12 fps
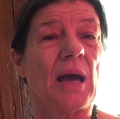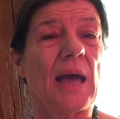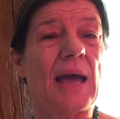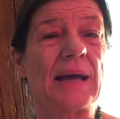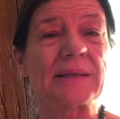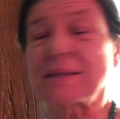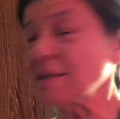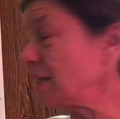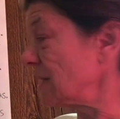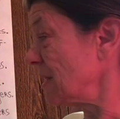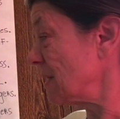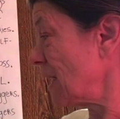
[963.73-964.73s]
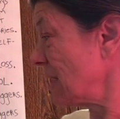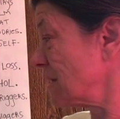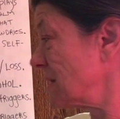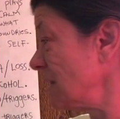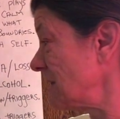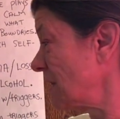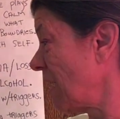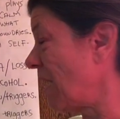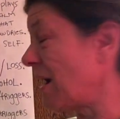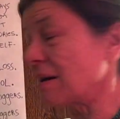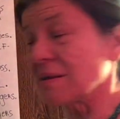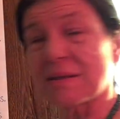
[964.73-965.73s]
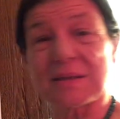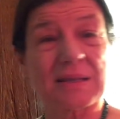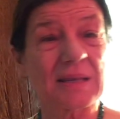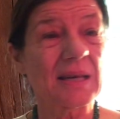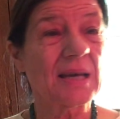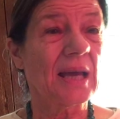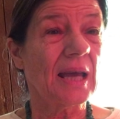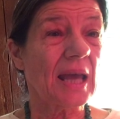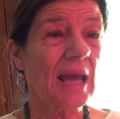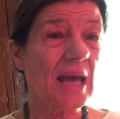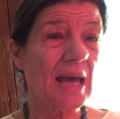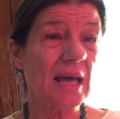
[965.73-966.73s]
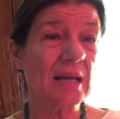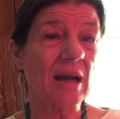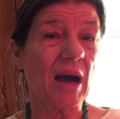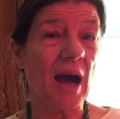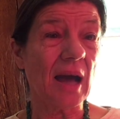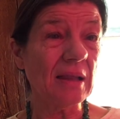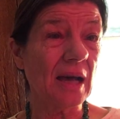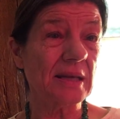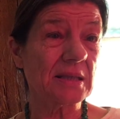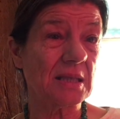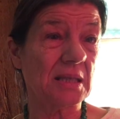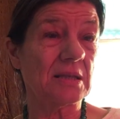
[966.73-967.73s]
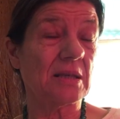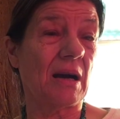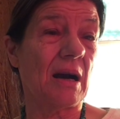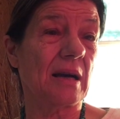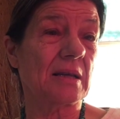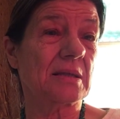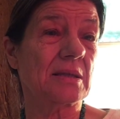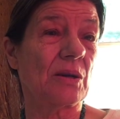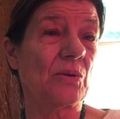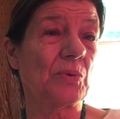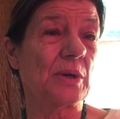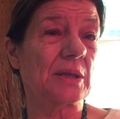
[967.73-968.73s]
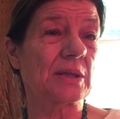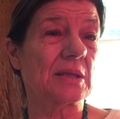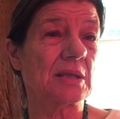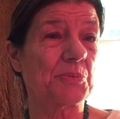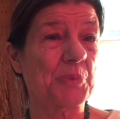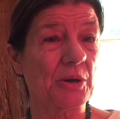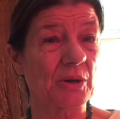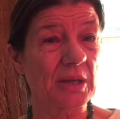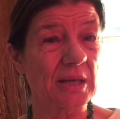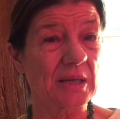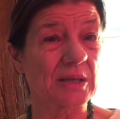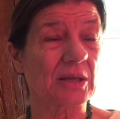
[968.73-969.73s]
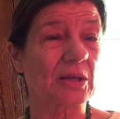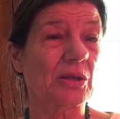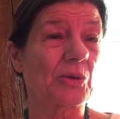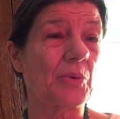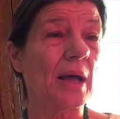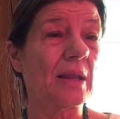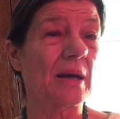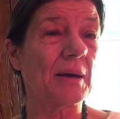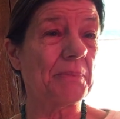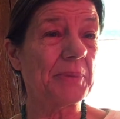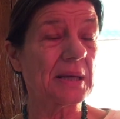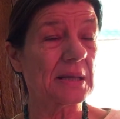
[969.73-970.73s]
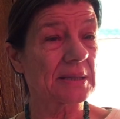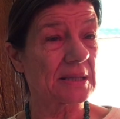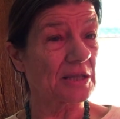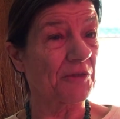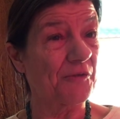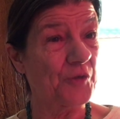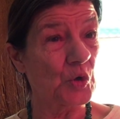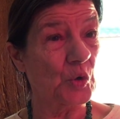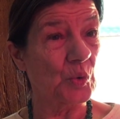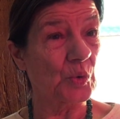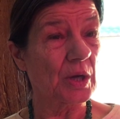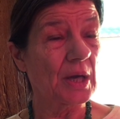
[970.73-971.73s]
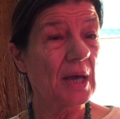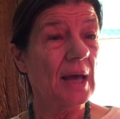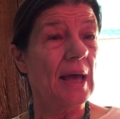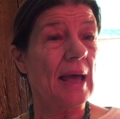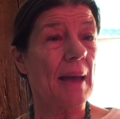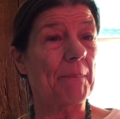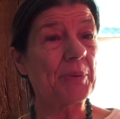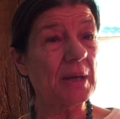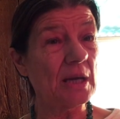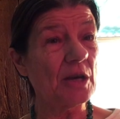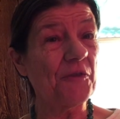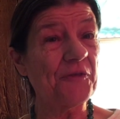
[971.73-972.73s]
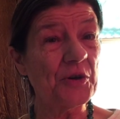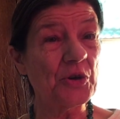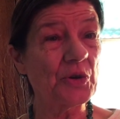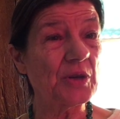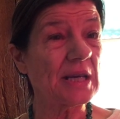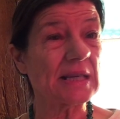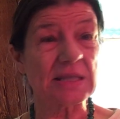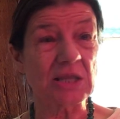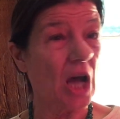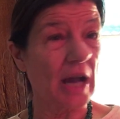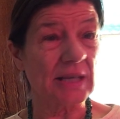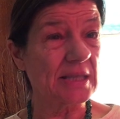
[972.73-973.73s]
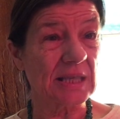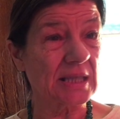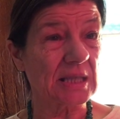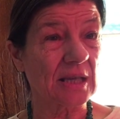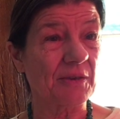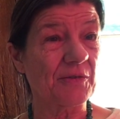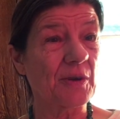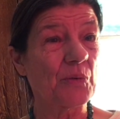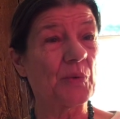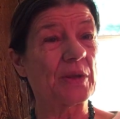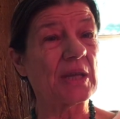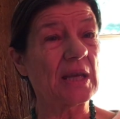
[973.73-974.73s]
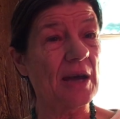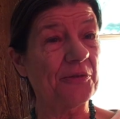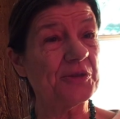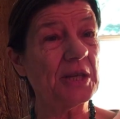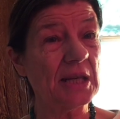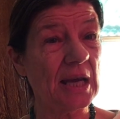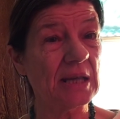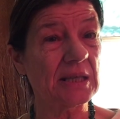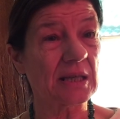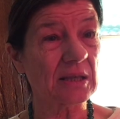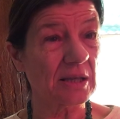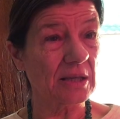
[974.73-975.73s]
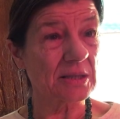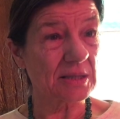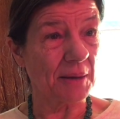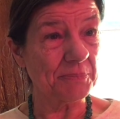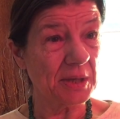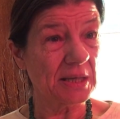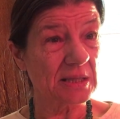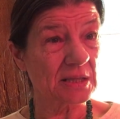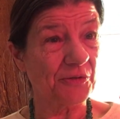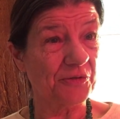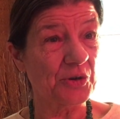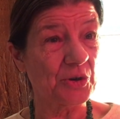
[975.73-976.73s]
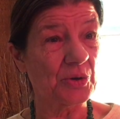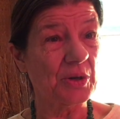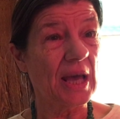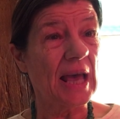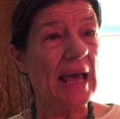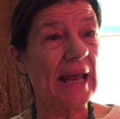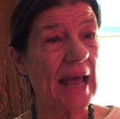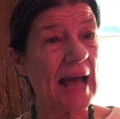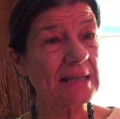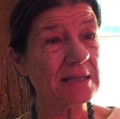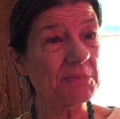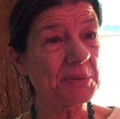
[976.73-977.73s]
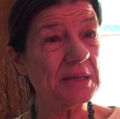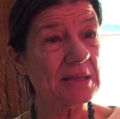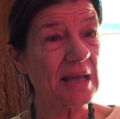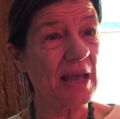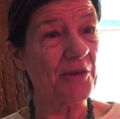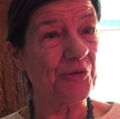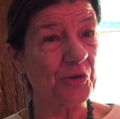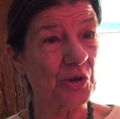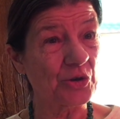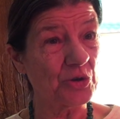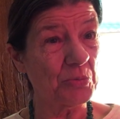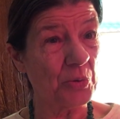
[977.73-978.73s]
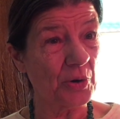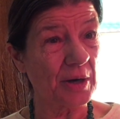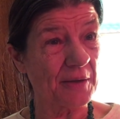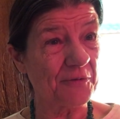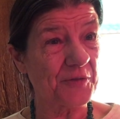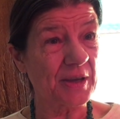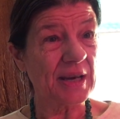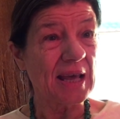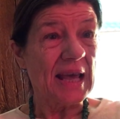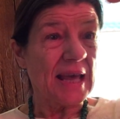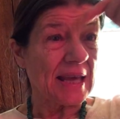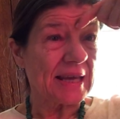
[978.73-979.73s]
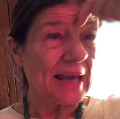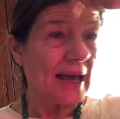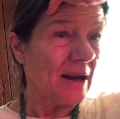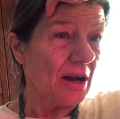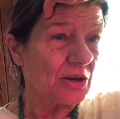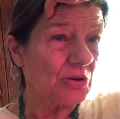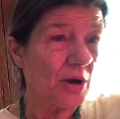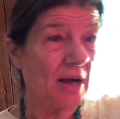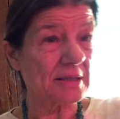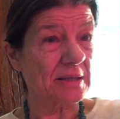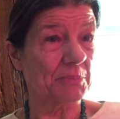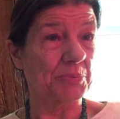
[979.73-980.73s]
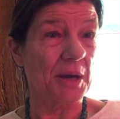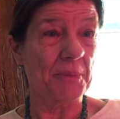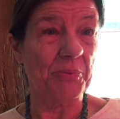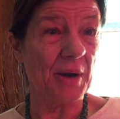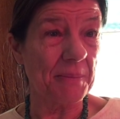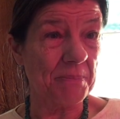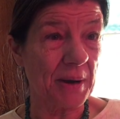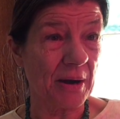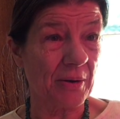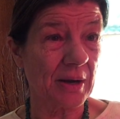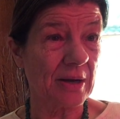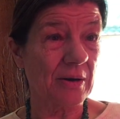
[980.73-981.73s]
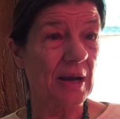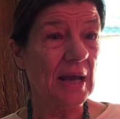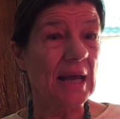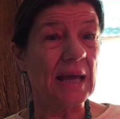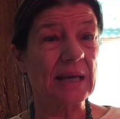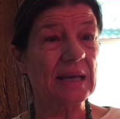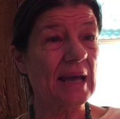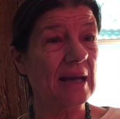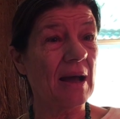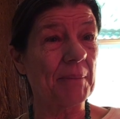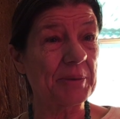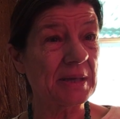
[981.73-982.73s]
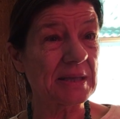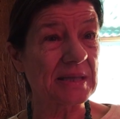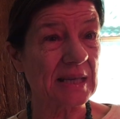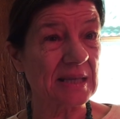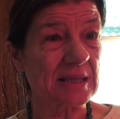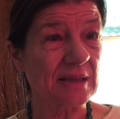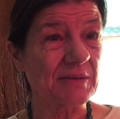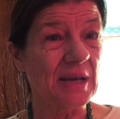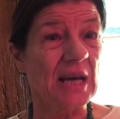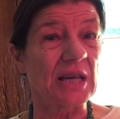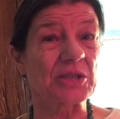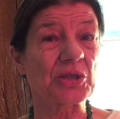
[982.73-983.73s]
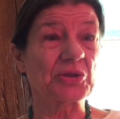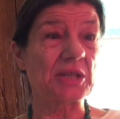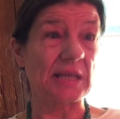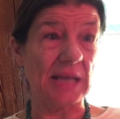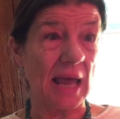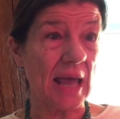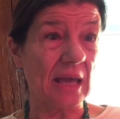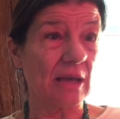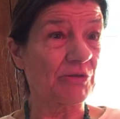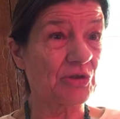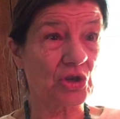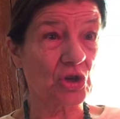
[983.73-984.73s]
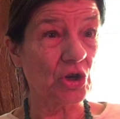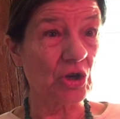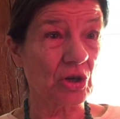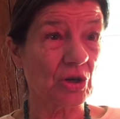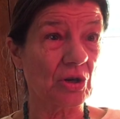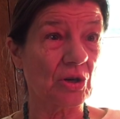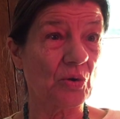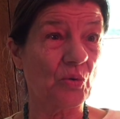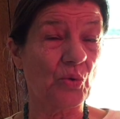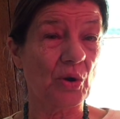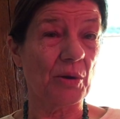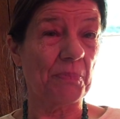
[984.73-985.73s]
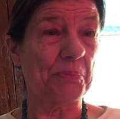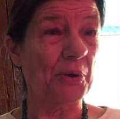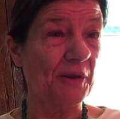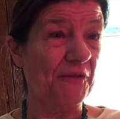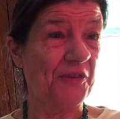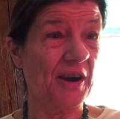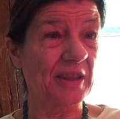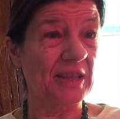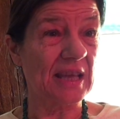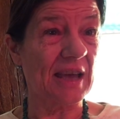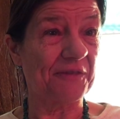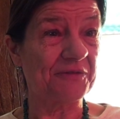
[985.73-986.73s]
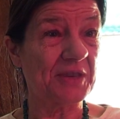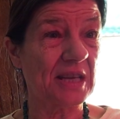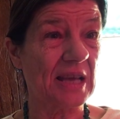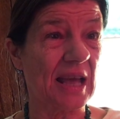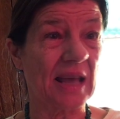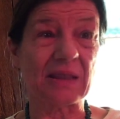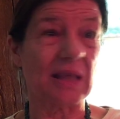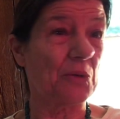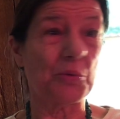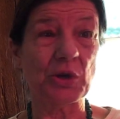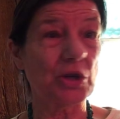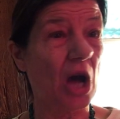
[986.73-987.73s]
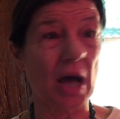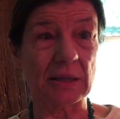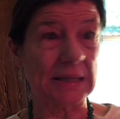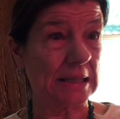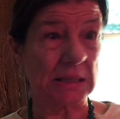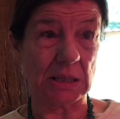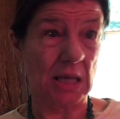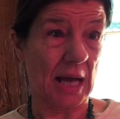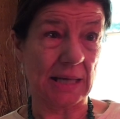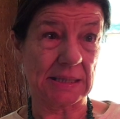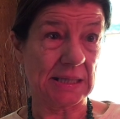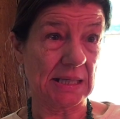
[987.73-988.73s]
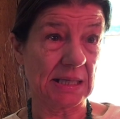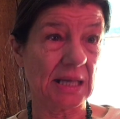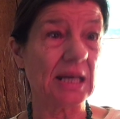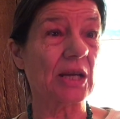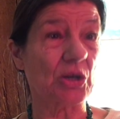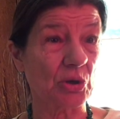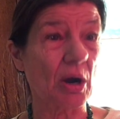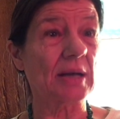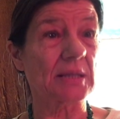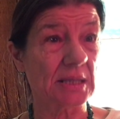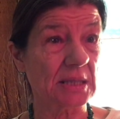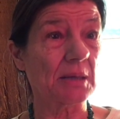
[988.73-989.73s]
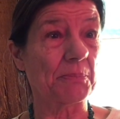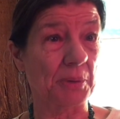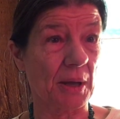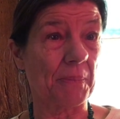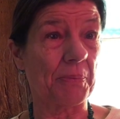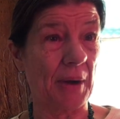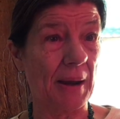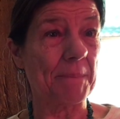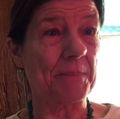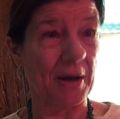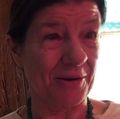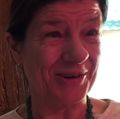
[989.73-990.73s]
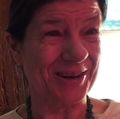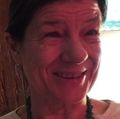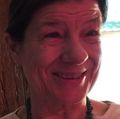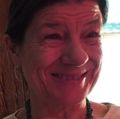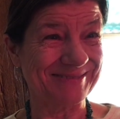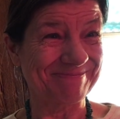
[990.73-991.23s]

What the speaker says: and see that detox. And I like detox with the spirulina and the chlorella because it's a food. And being a food, it's not addictive. When the FDA declares something as a food, it has to be safe for a newborn infant. It cannot cross the blood-brain barrier. It cannot be addictive. So today, if sugar were put in front of the FDA, they would not legalize it. It crosses the blood-brain barrier.